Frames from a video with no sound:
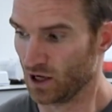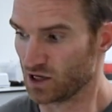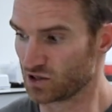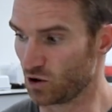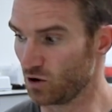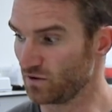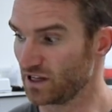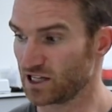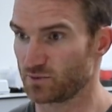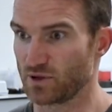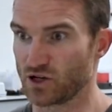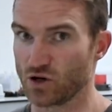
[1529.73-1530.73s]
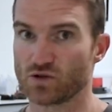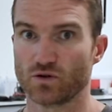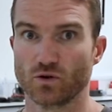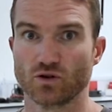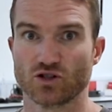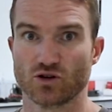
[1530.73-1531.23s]
So hopefully that's been
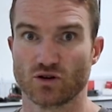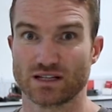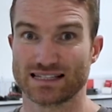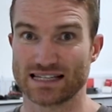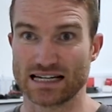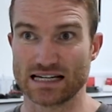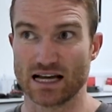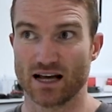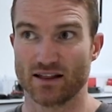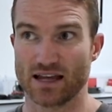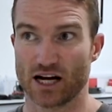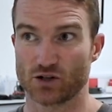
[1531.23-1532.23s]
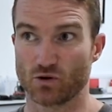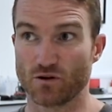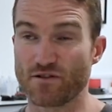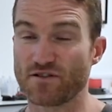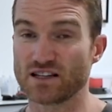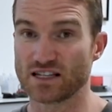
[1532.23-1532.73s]
useful to see the actual
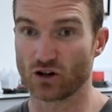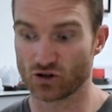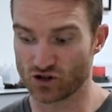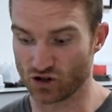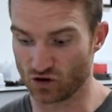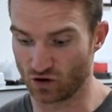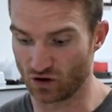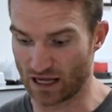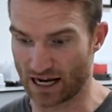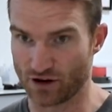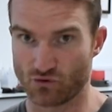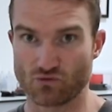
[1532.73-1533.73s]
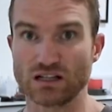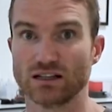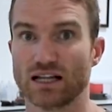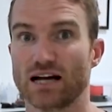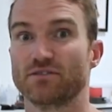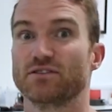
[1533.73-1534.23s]
physiological and real
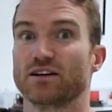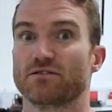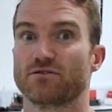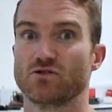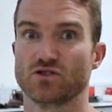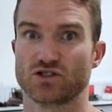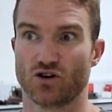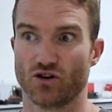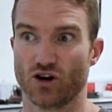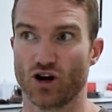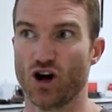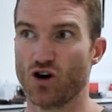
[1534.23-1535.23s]
life difference on a